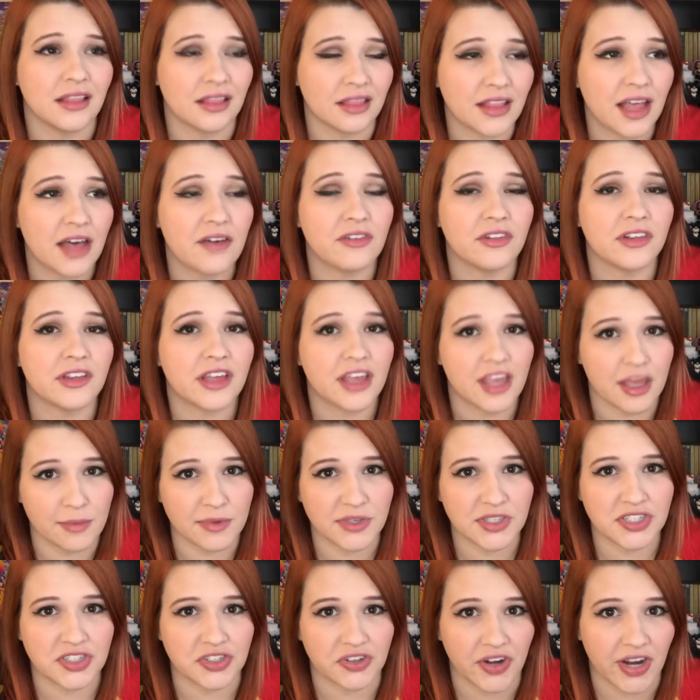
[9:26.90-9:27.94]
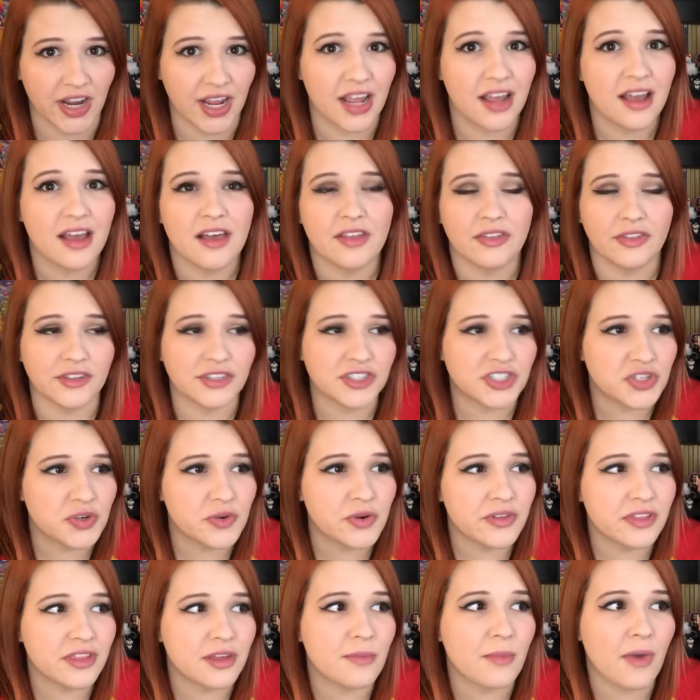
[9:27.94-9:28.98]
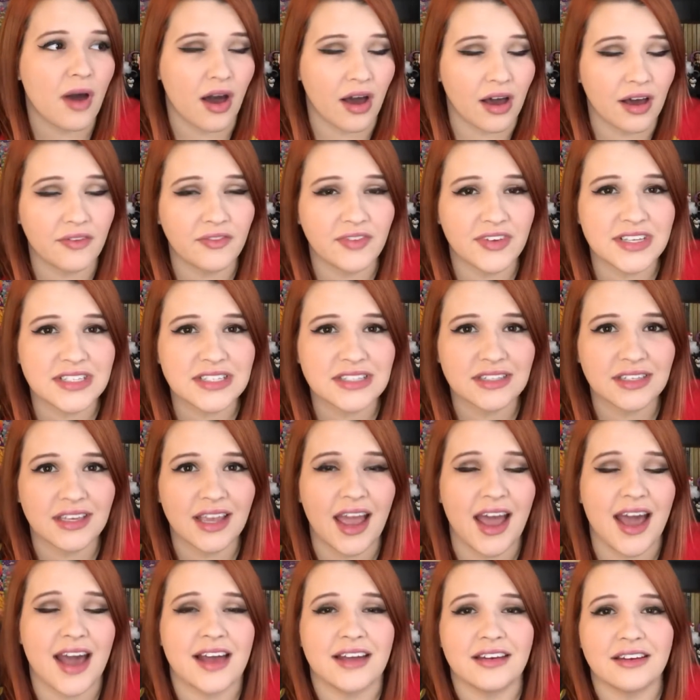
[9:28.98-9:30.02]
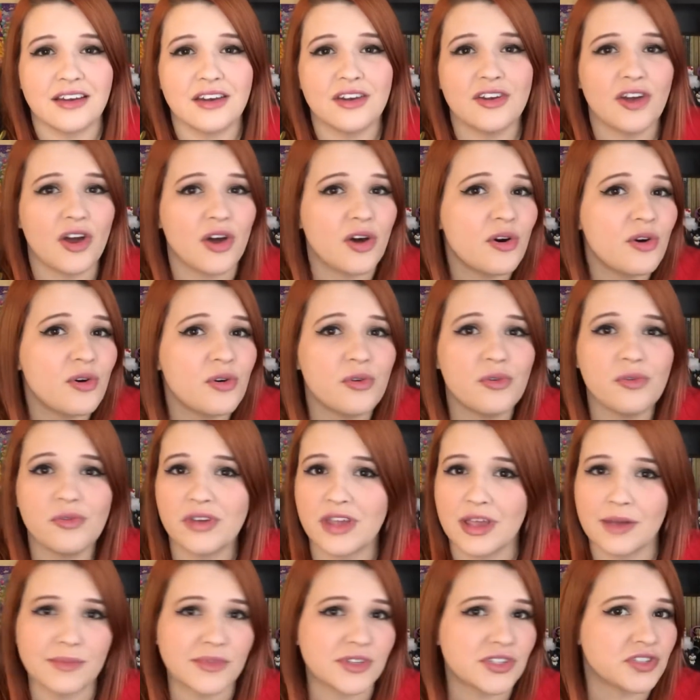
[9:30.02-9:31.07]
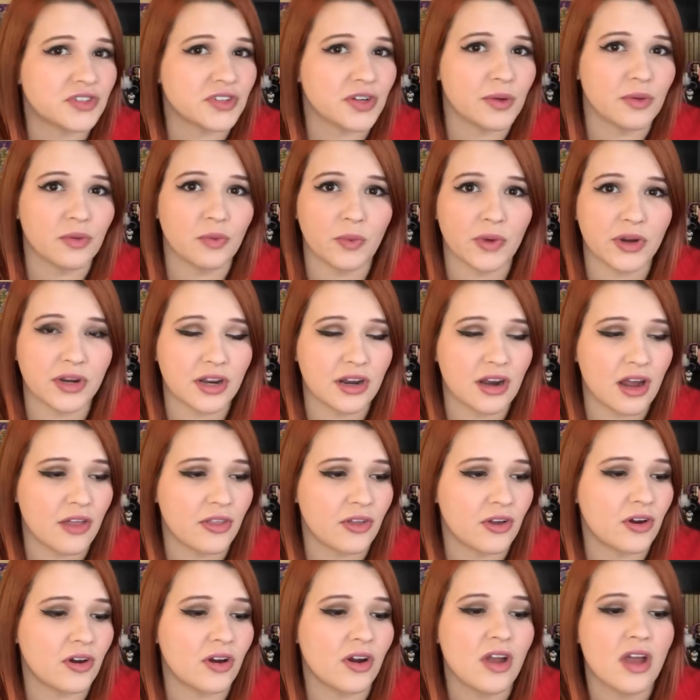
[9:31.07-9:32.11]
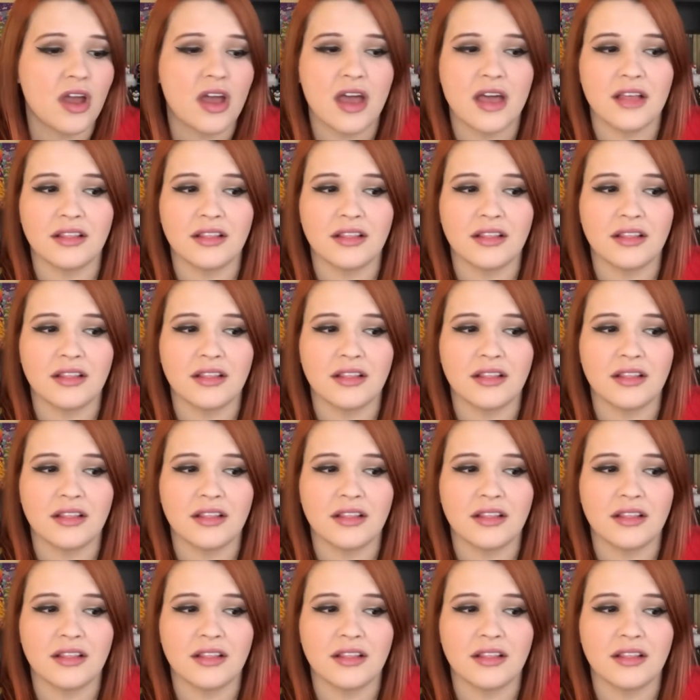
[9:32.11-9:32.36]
level of chemistry. The two of them obviously had no chemistry with one another.